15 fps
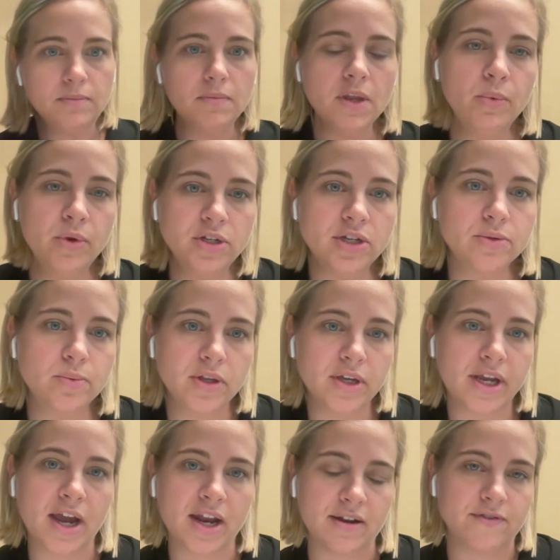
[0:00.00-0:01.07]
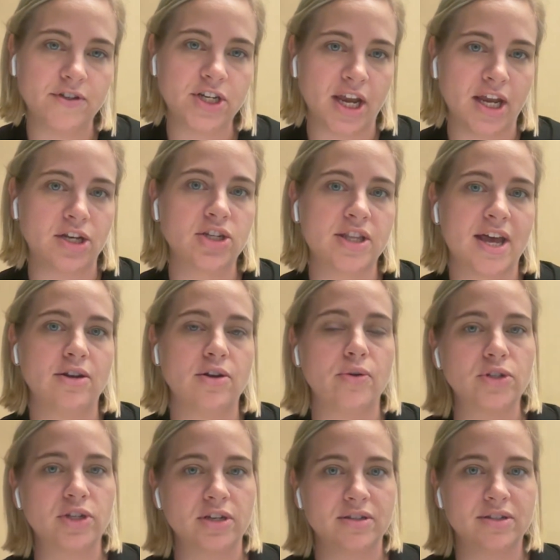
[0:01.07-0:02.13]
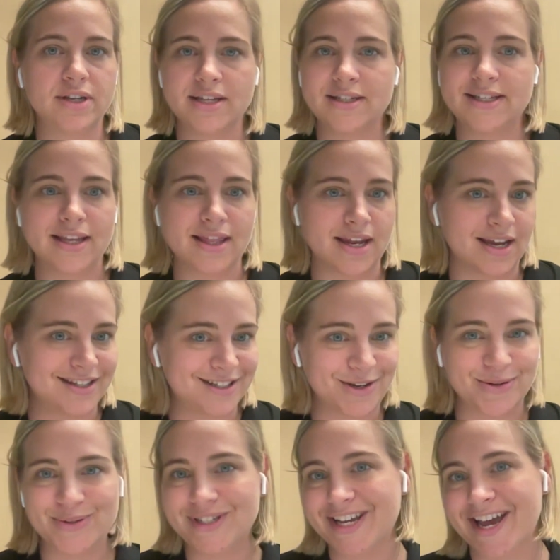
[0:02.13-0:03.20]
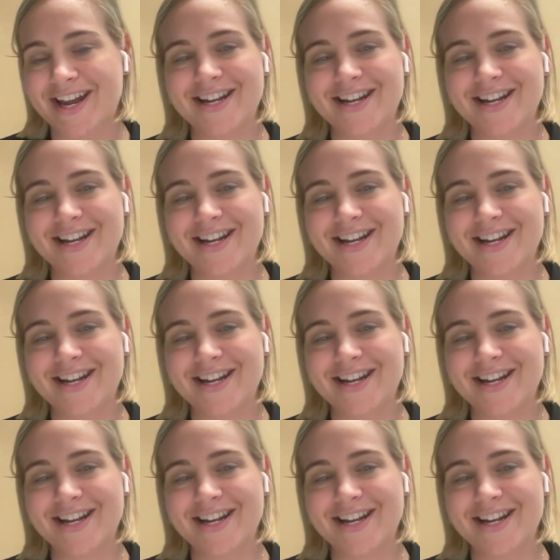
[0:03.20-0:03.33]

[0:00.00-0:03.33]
which has really kind of changed that notion. It's not saying that SEO is dead.